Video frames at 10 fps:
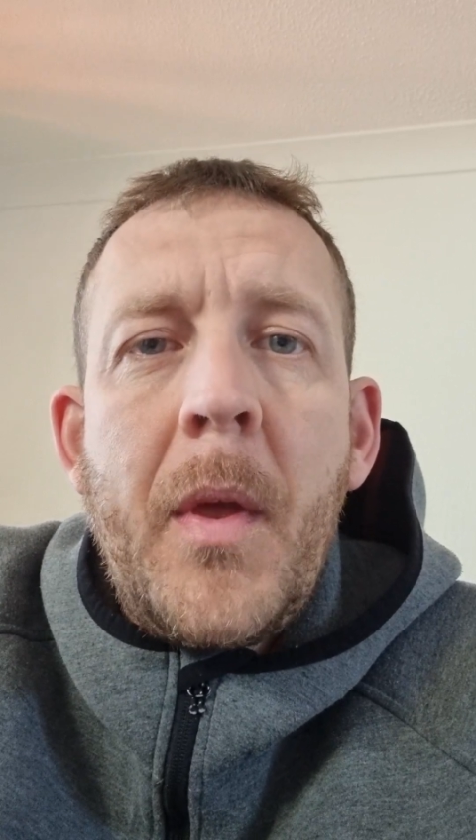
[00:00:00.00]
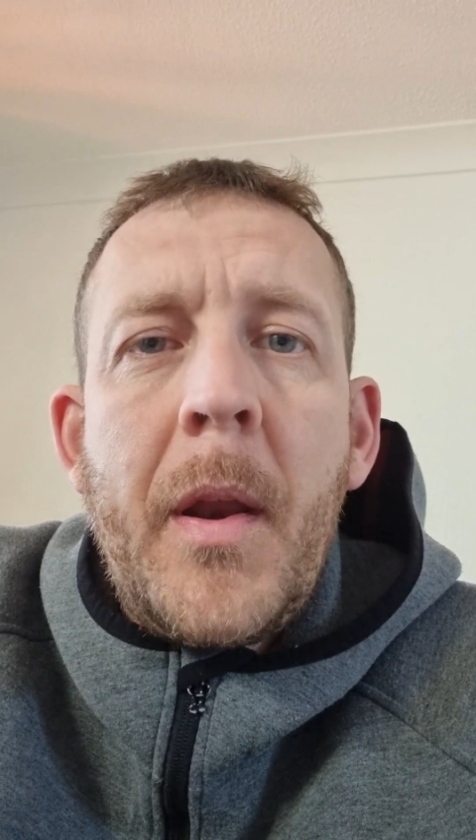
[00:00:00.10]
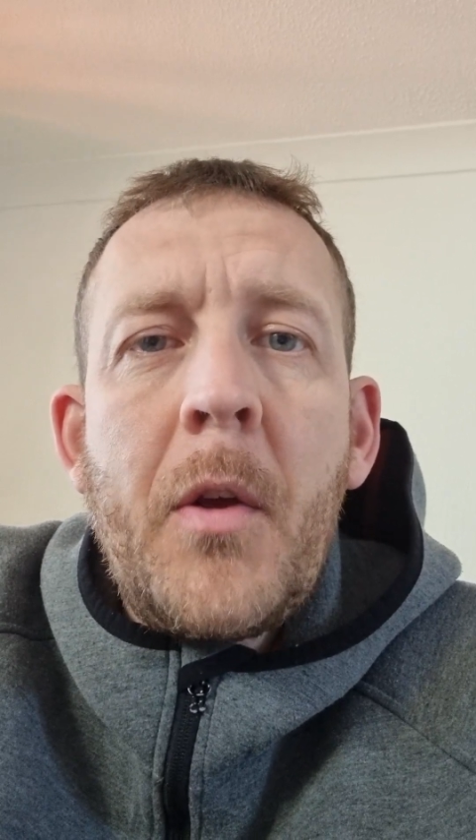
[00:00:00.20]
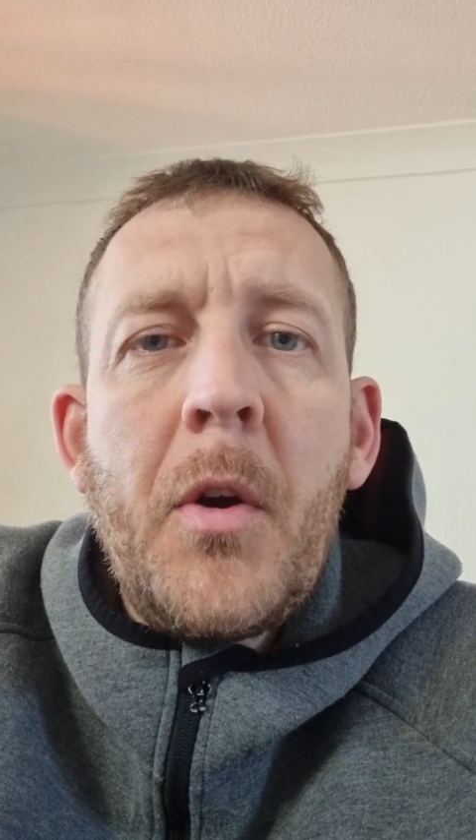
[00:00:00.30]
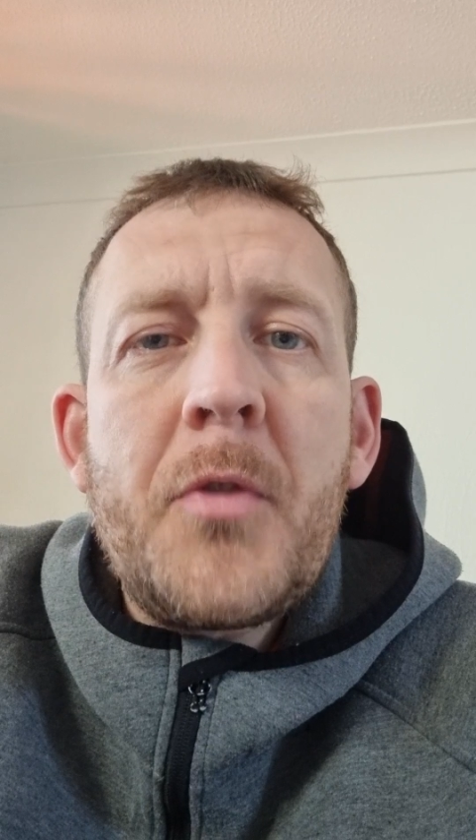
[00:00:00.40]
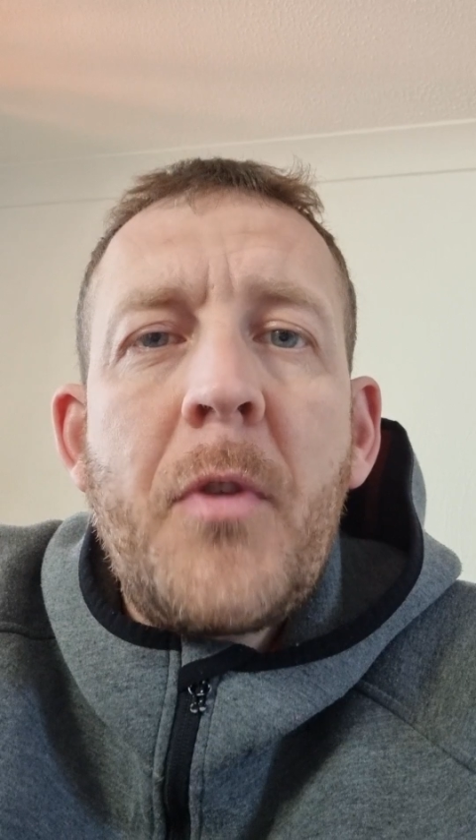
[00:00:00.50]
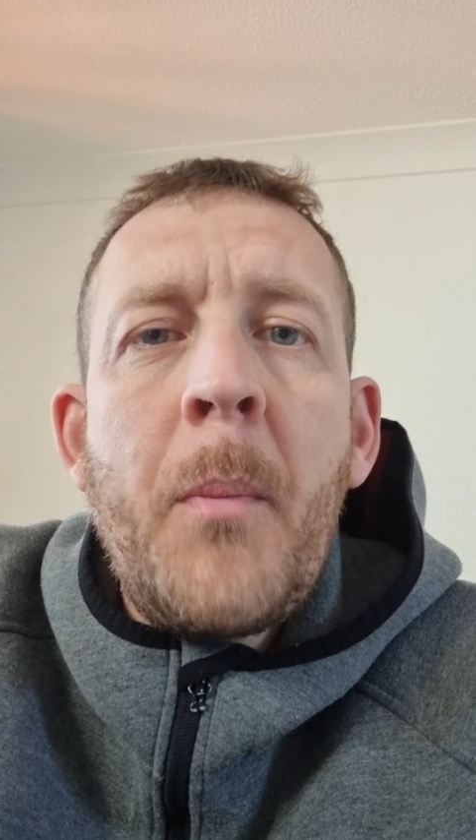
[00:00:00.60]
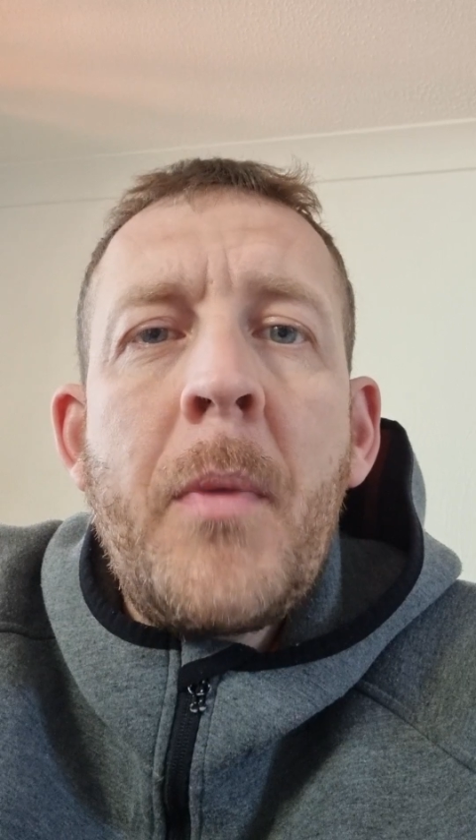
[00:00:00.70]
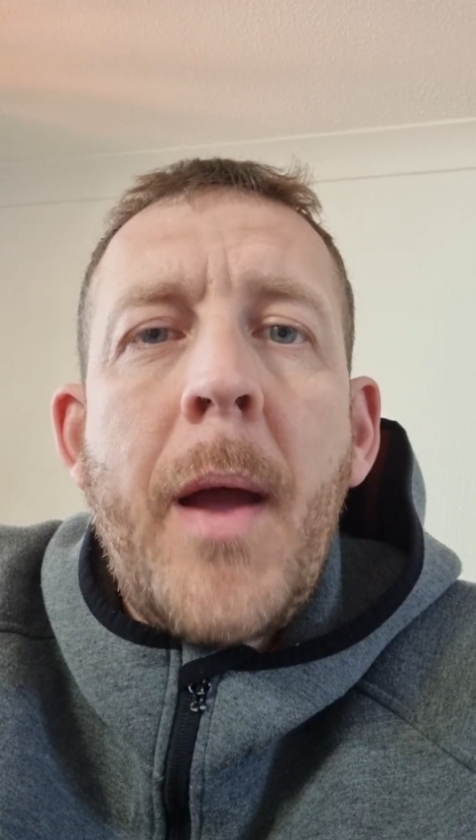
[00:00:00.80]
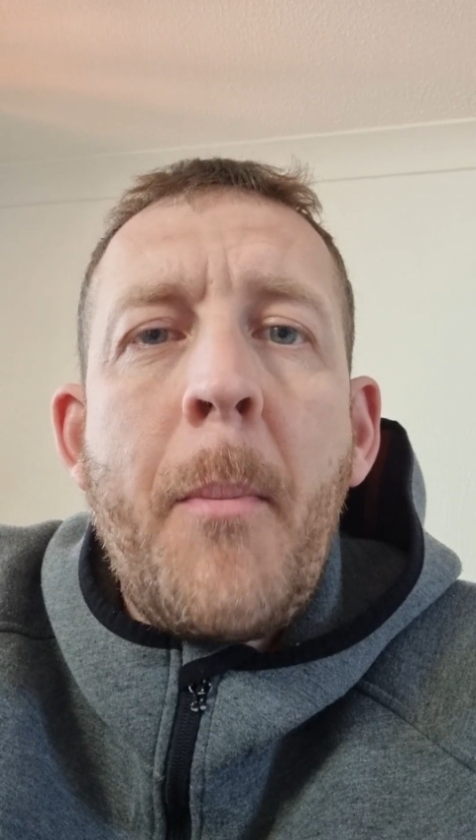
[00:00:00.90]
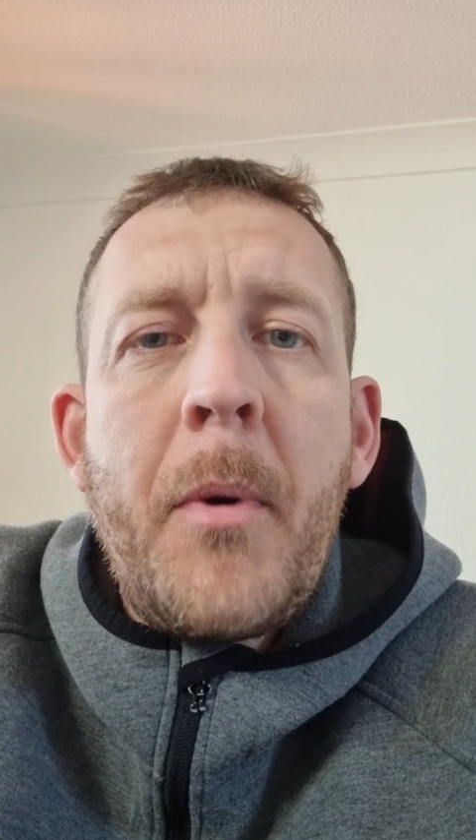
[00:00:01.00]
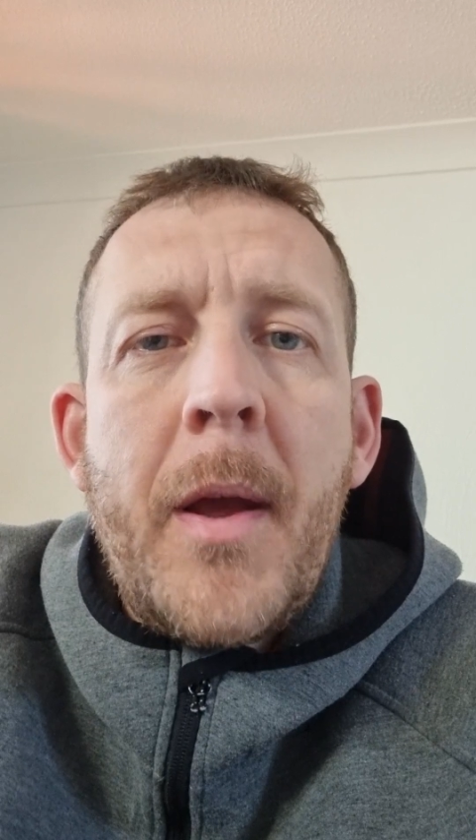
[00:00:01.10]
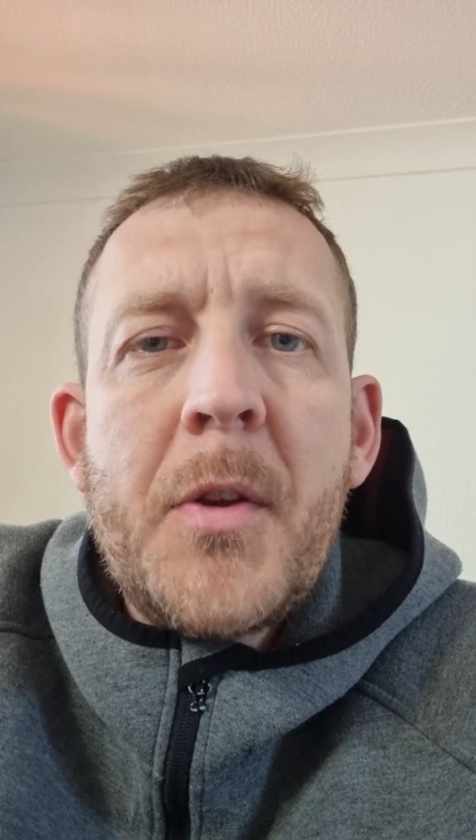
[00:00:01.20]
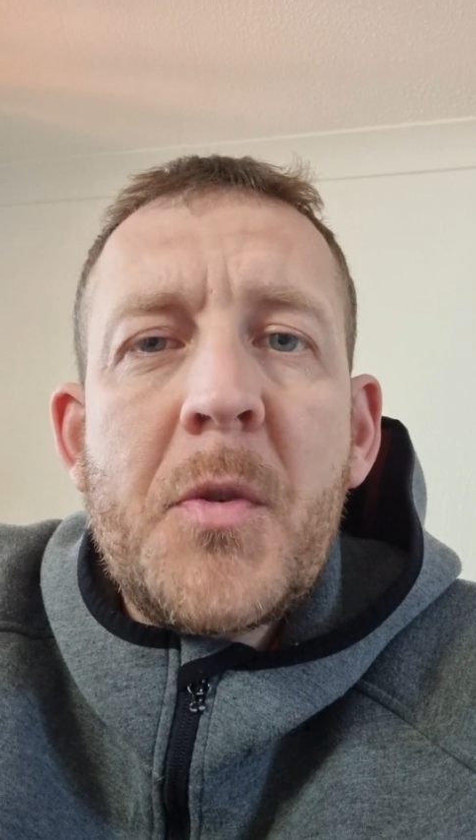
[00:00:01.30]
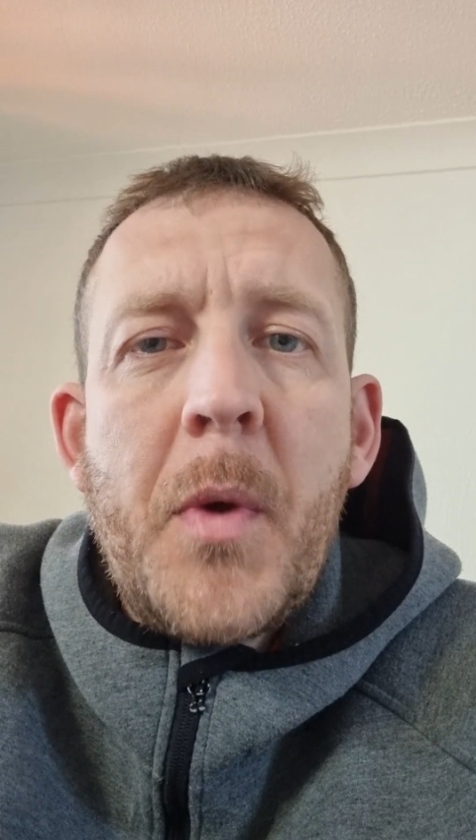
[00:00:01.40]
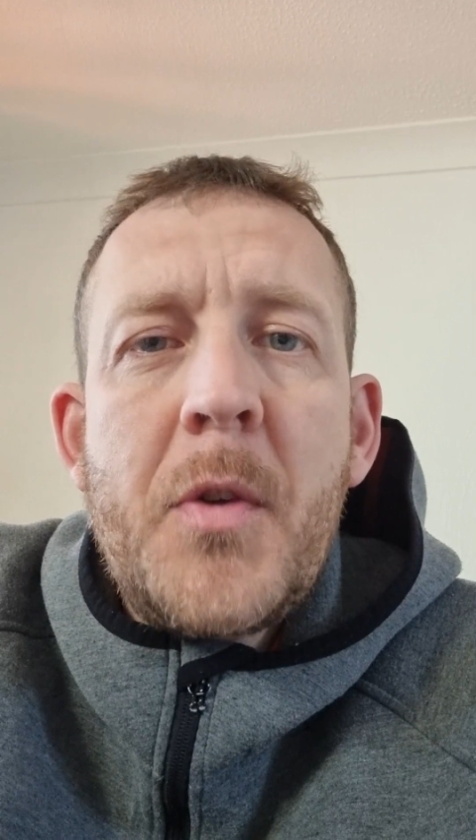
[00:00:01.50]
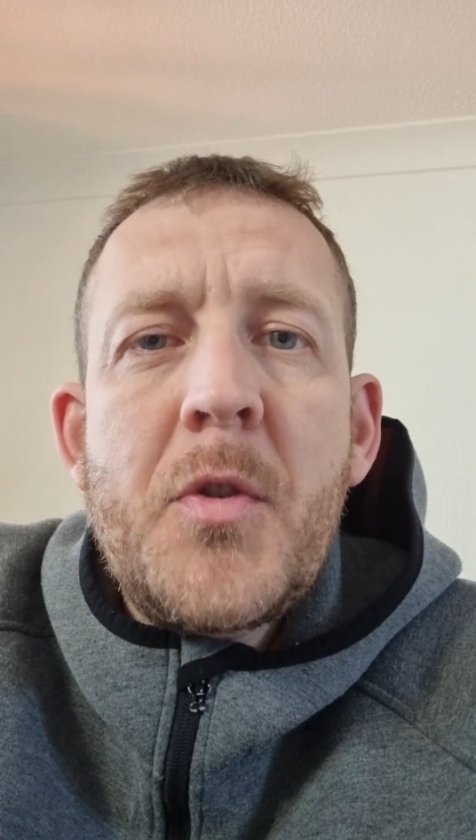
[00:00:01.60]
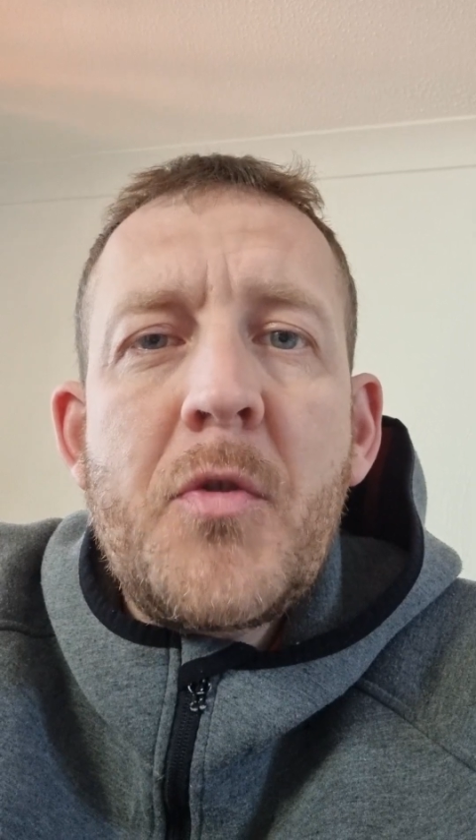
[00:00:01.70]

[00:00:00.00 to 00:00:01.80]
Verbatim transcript: and it goes from the handbrake switch